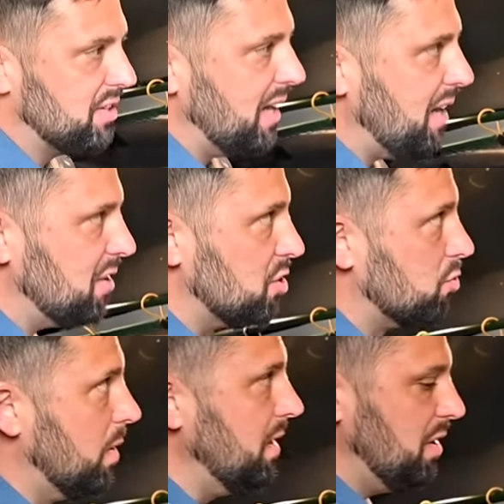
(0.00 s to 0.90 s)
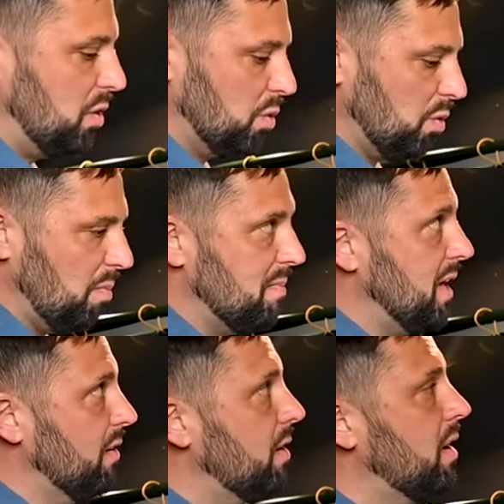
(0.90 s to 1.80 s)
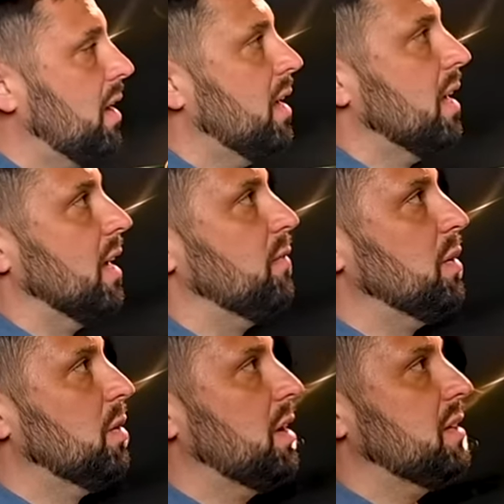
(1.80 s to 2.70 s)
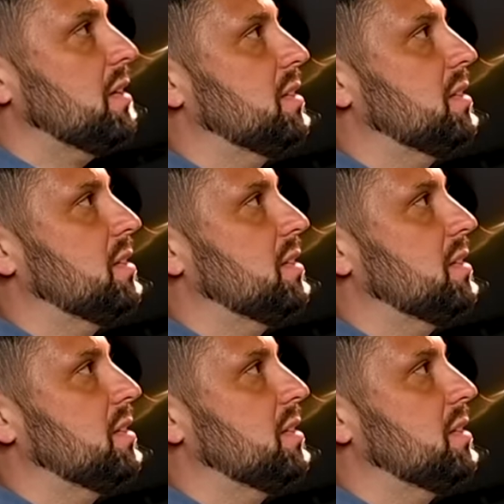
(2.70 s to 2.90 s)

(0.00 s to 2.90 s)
Check out this really cool mirror. If you look at the